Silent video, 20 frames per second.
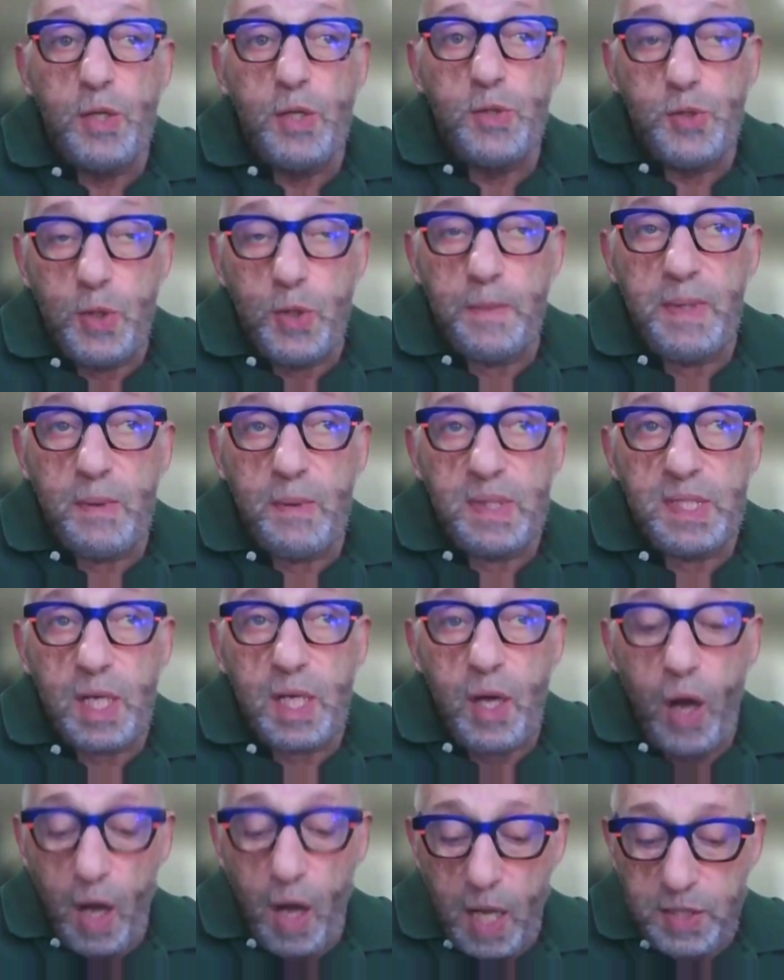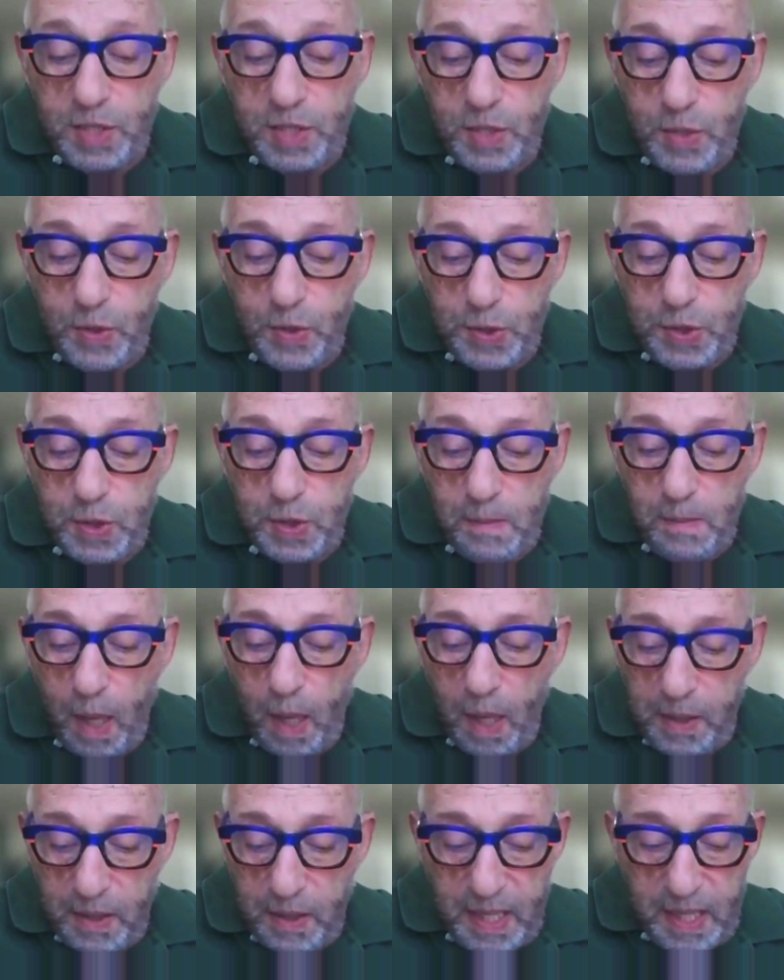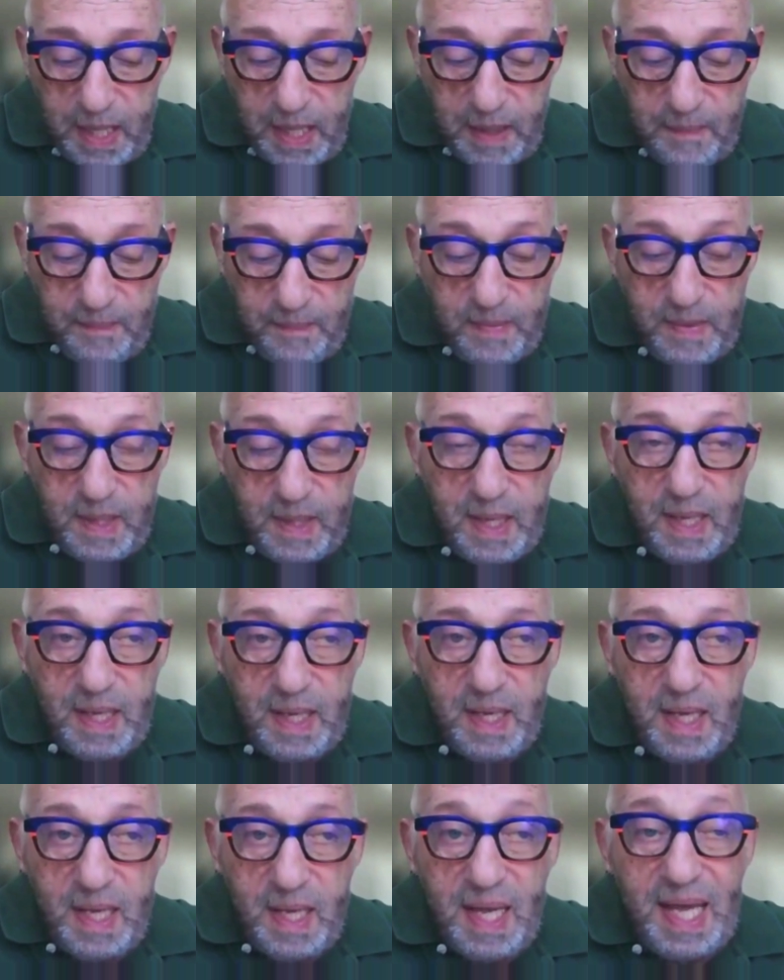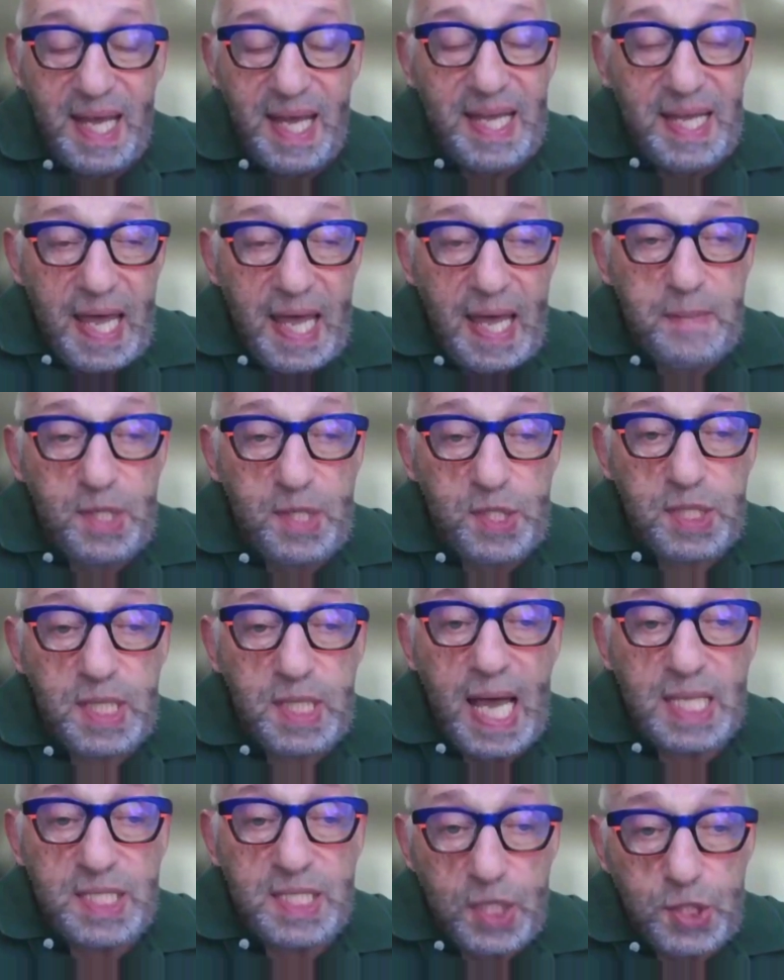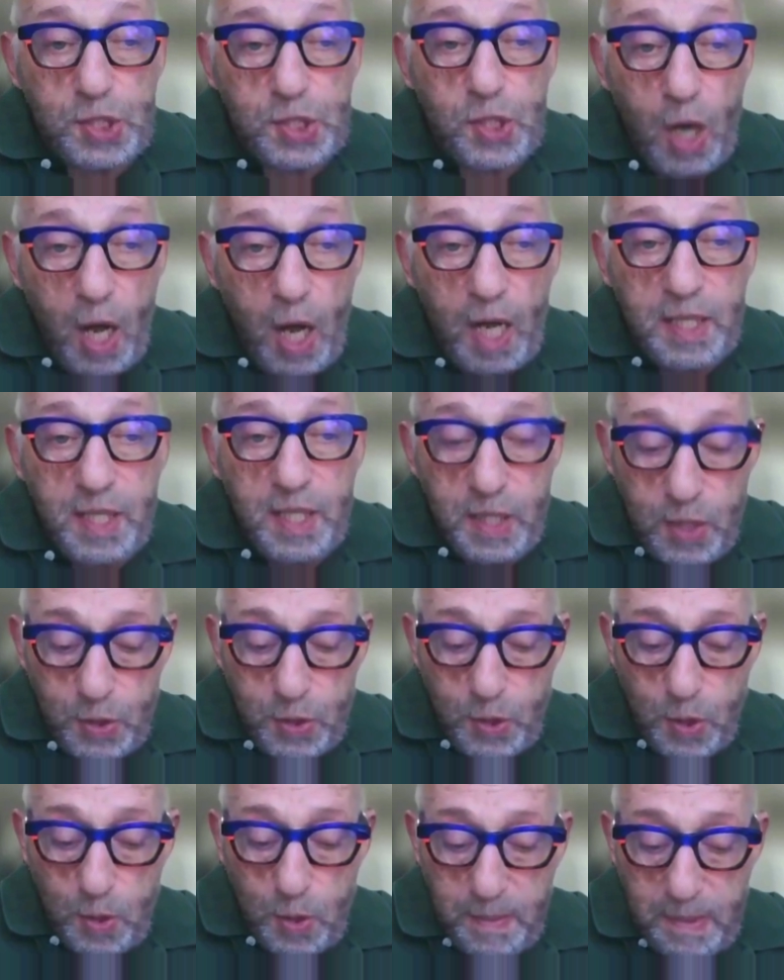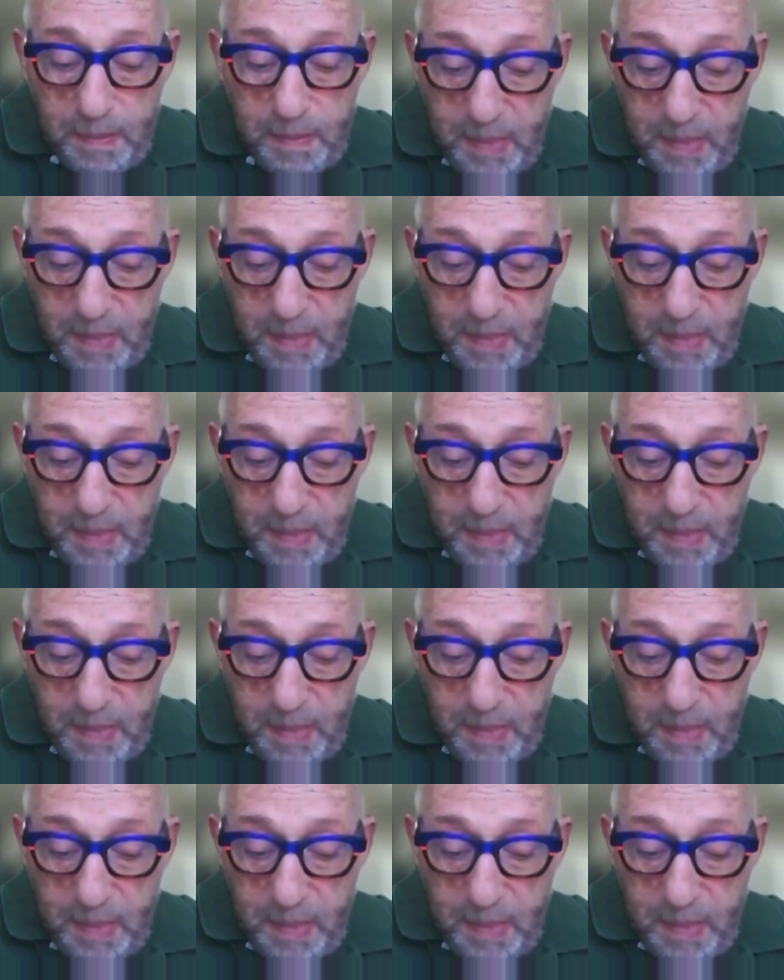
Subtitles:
Germany was a constitutional monarchy. It came as a shock to the German